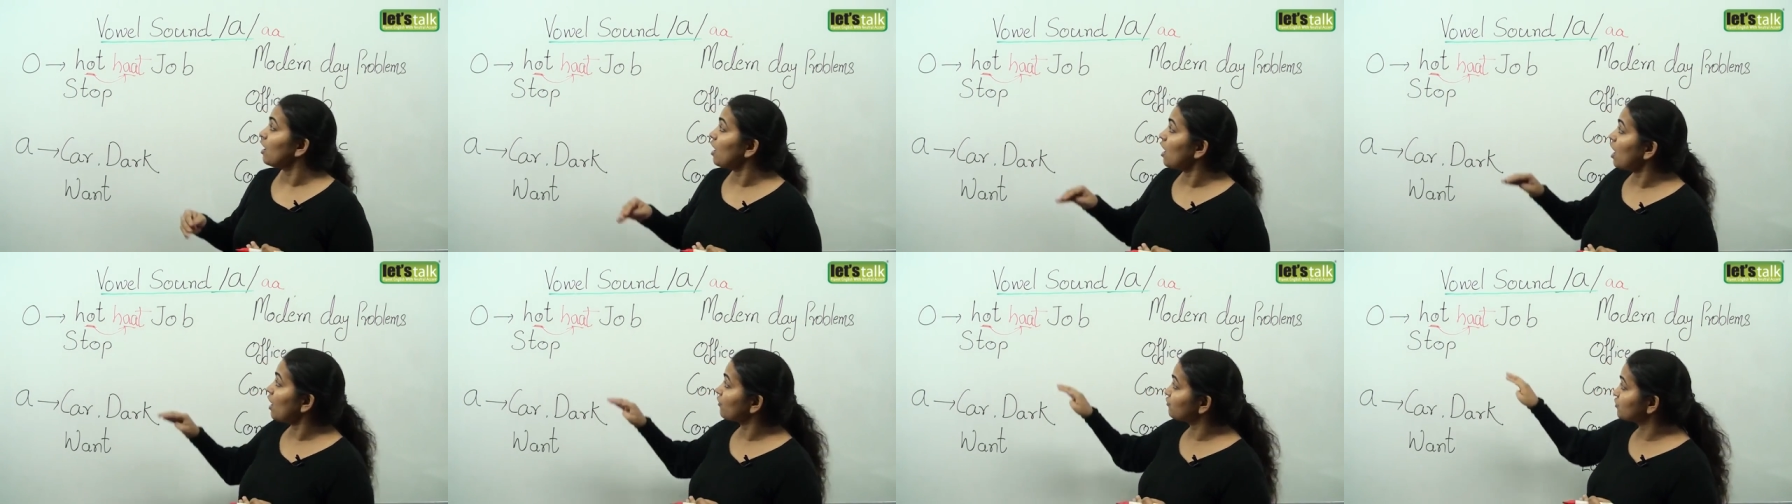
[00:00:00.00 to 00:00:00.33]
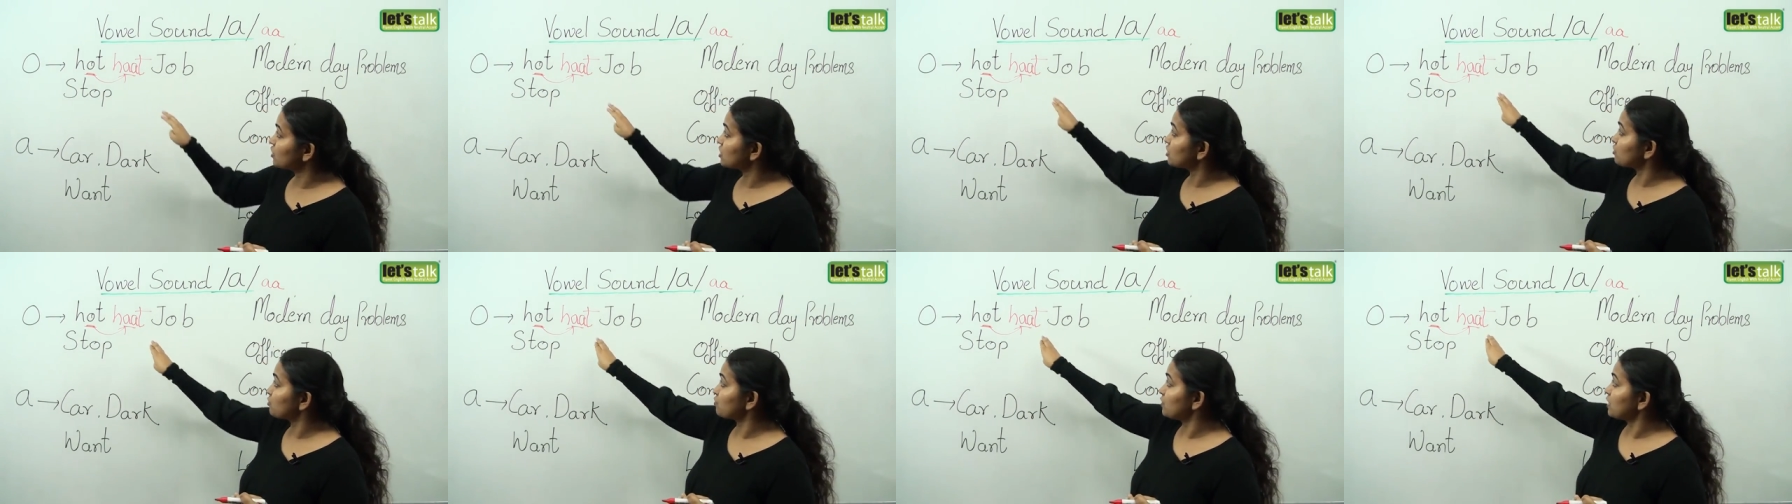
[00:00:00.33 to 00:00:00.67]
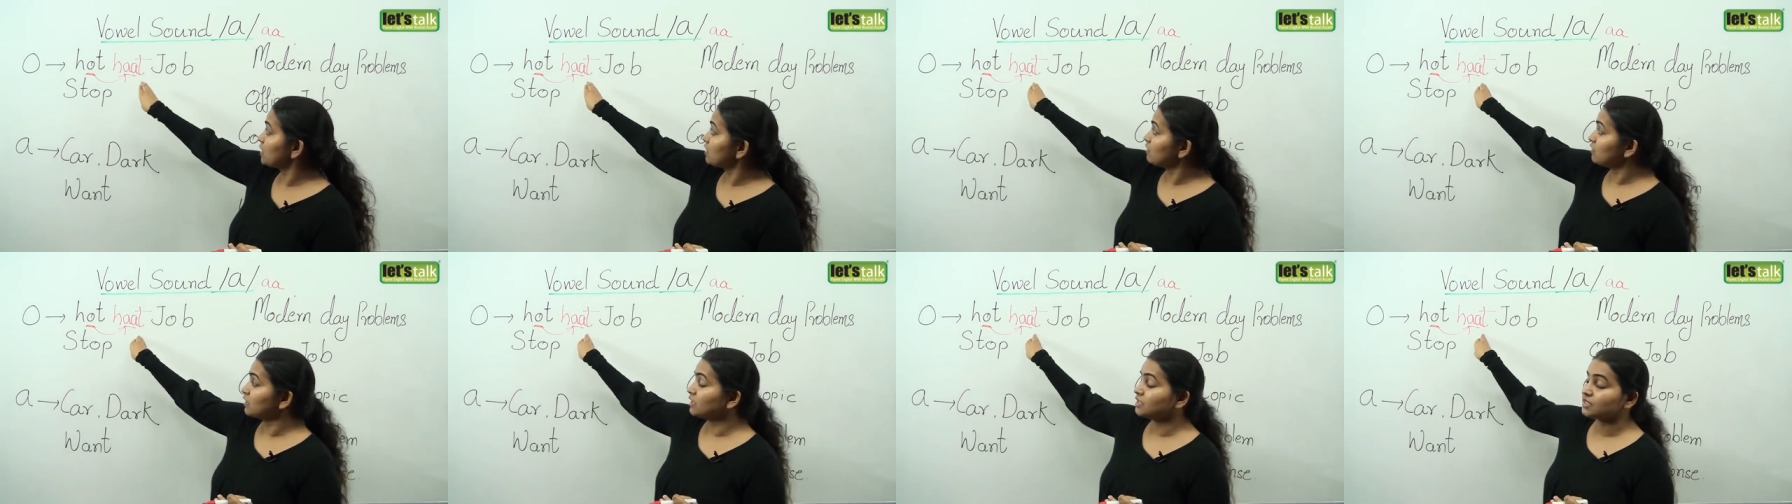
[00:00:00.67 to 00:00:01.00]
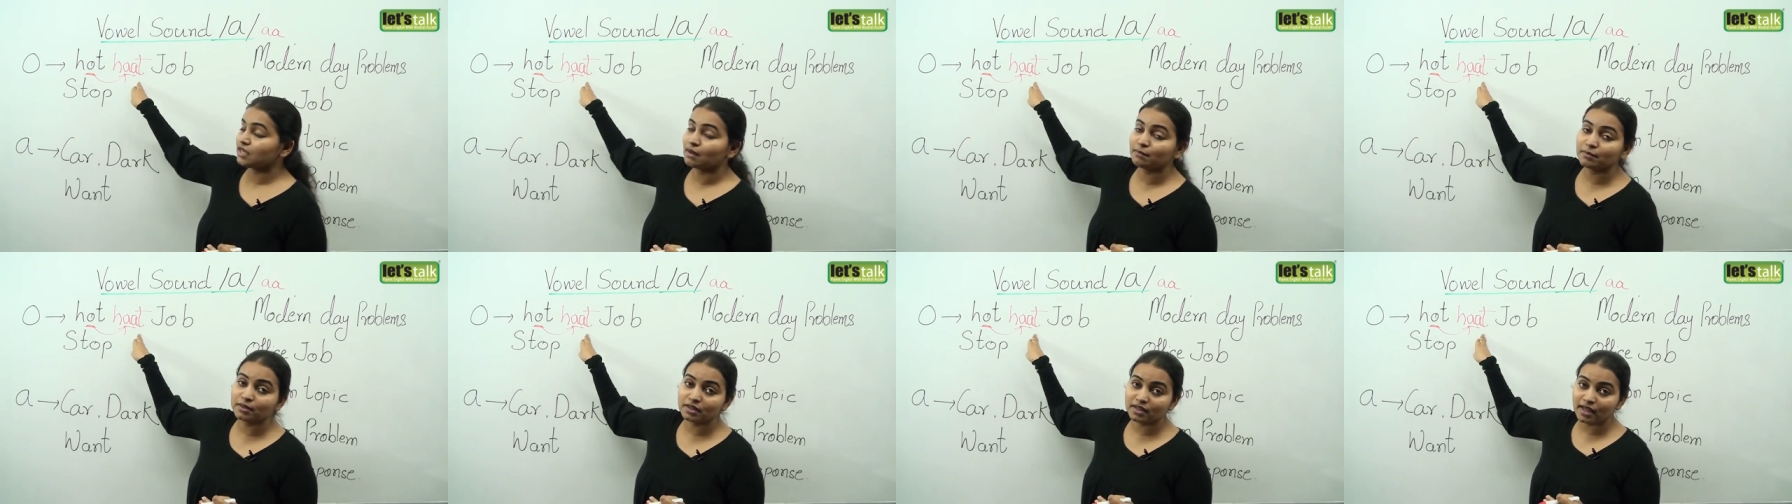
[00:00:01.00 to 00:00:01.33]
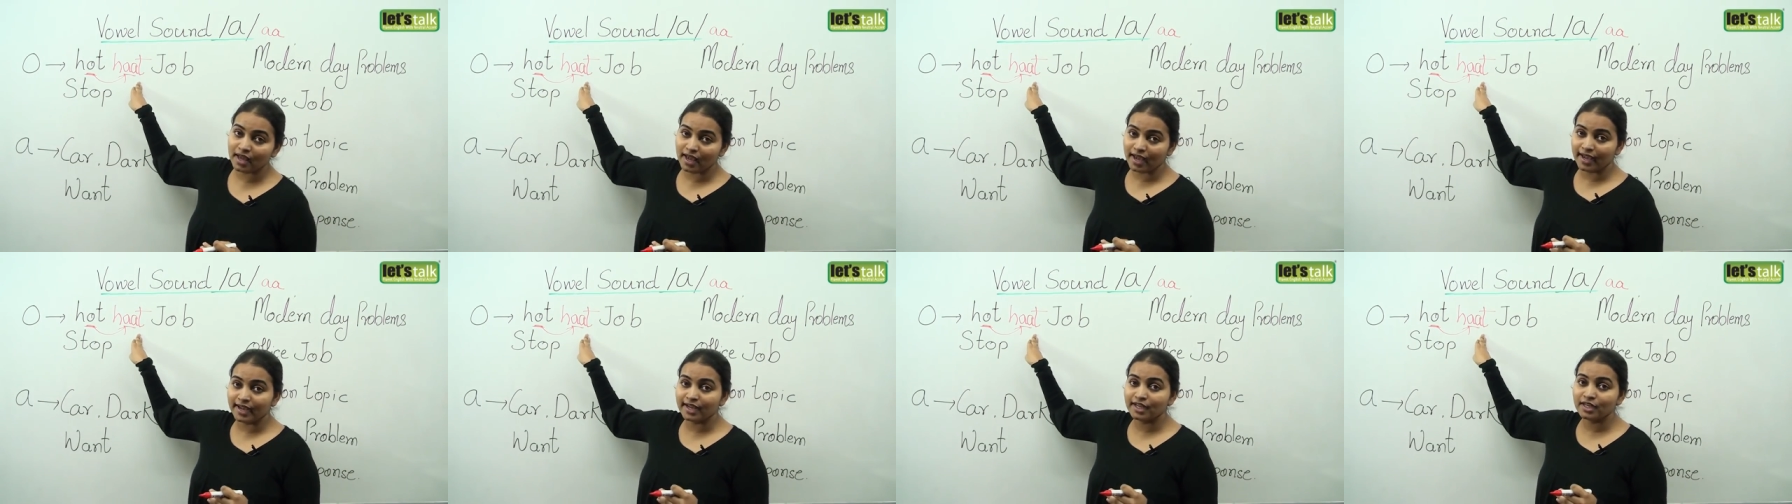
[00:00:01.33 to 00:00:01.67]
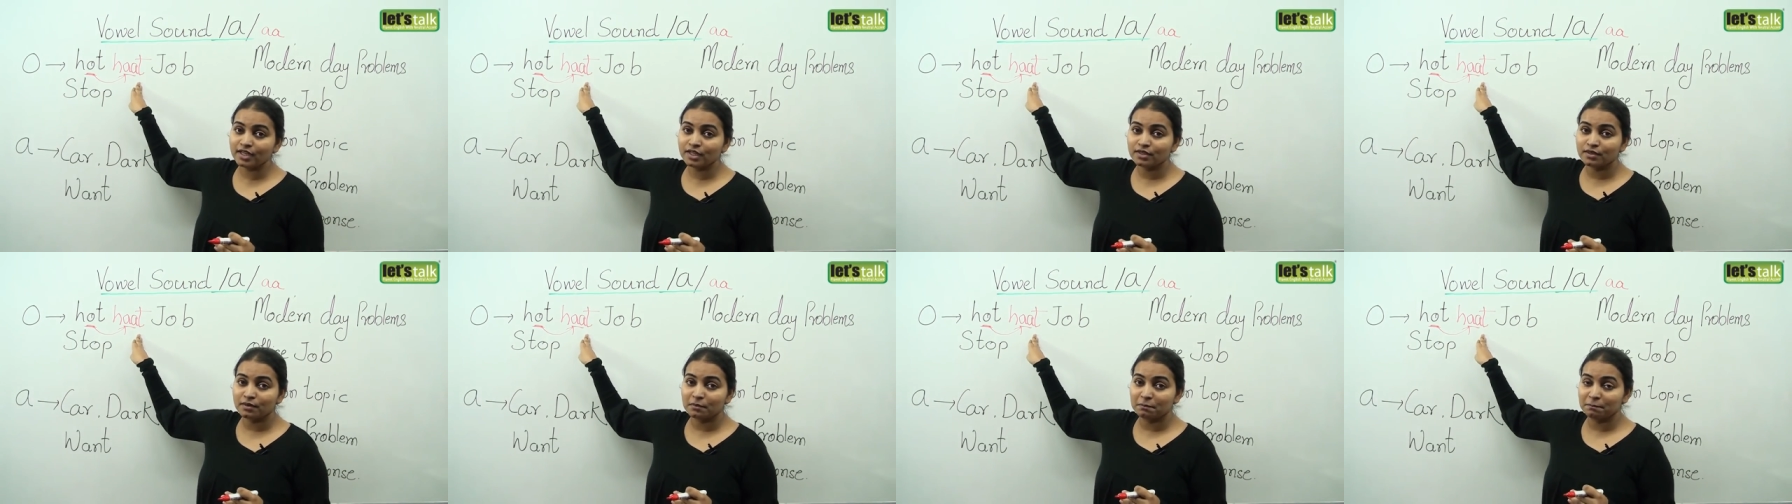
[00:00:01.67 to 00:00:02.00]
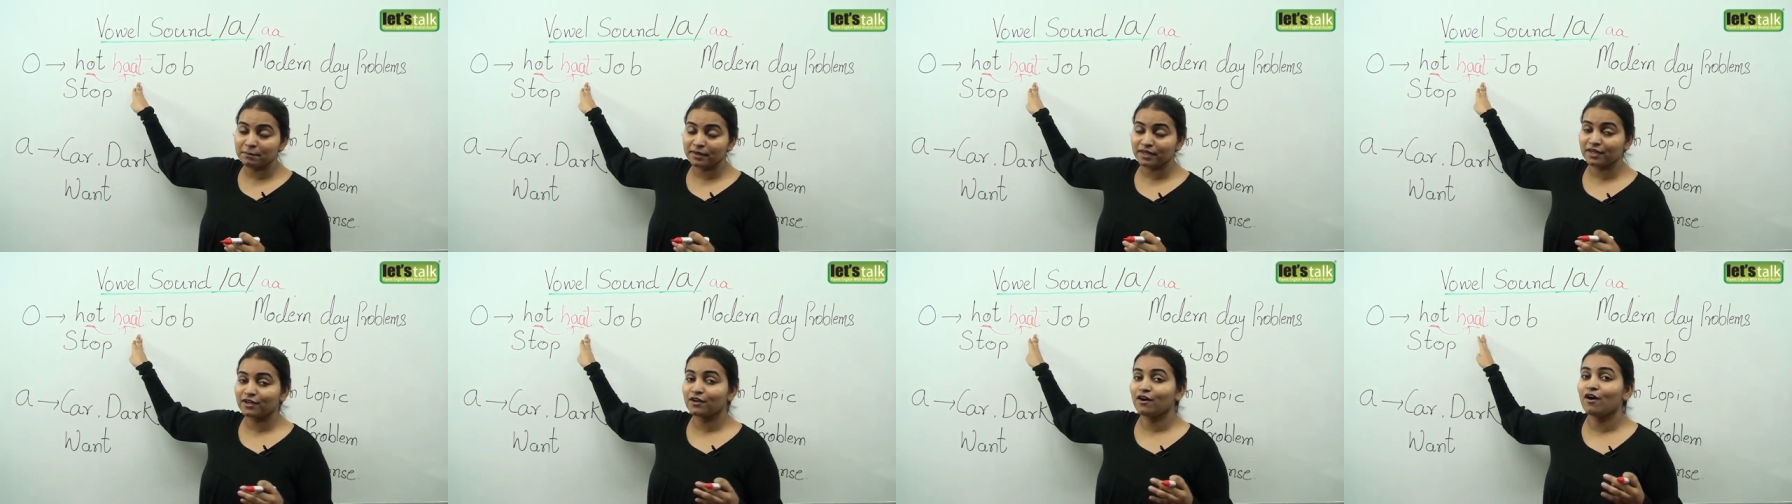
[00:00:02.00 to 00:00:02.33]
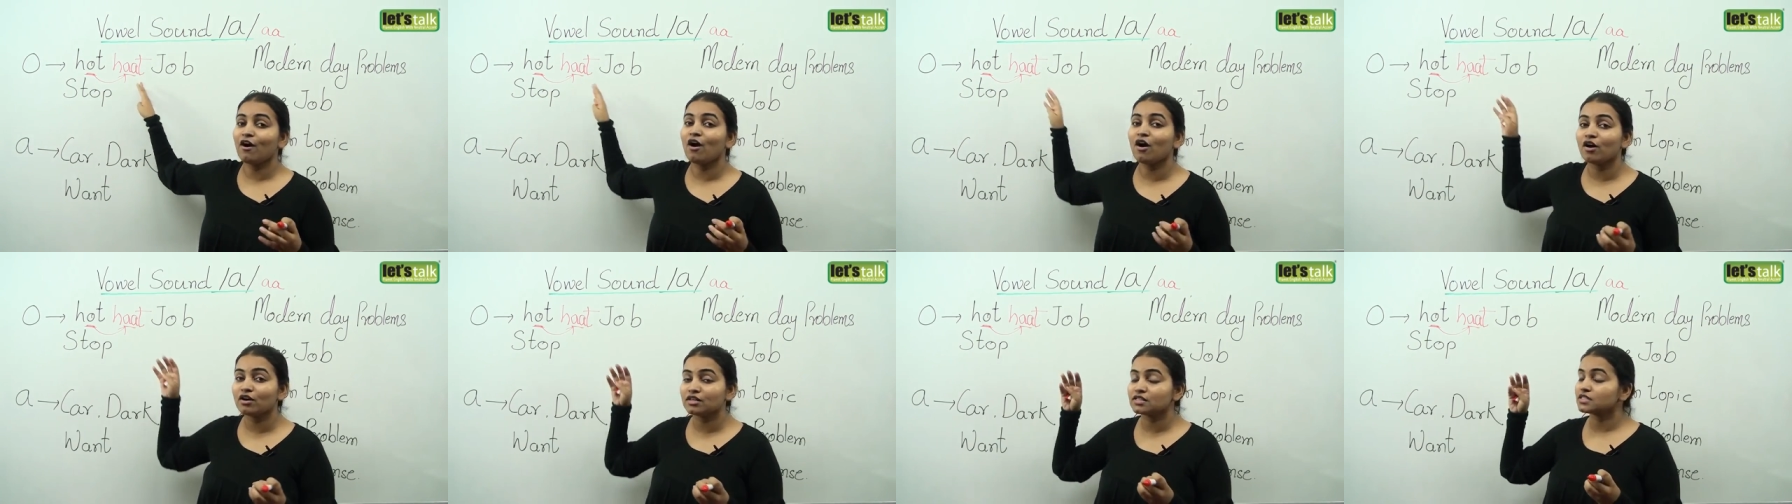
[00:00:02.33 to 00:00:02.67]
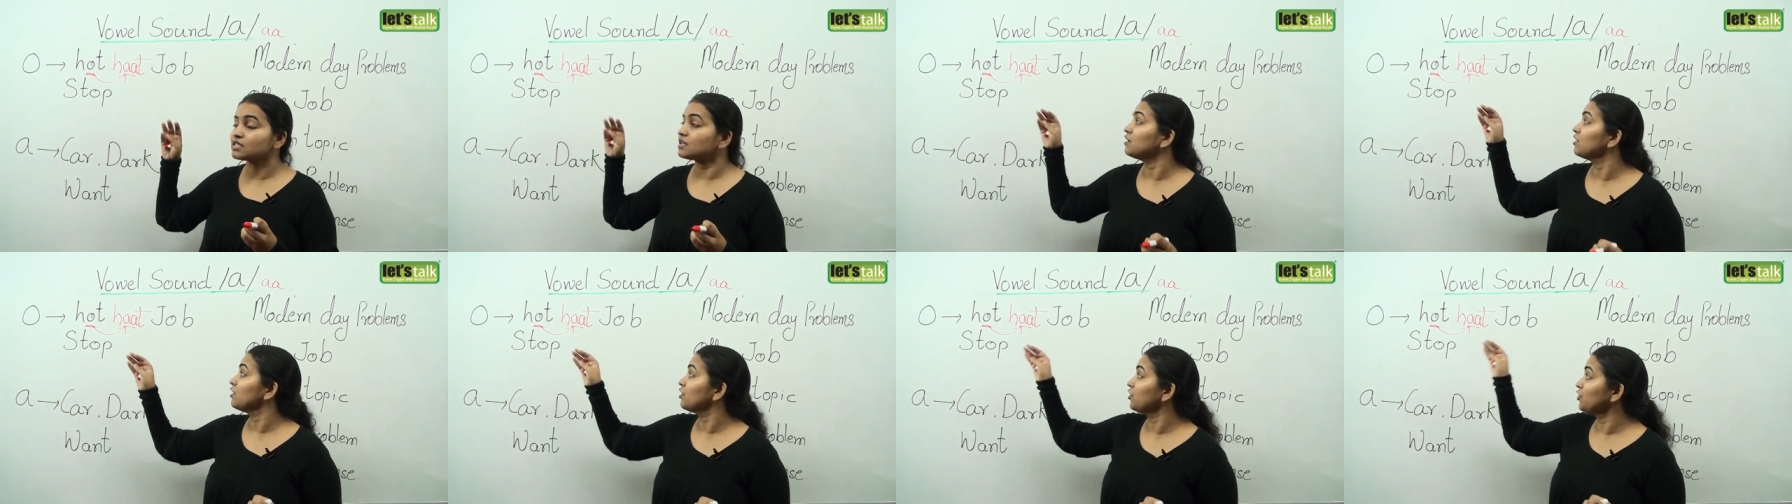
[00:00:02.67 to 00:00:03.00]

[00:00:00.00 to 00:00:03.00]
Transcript: I've just written the double A because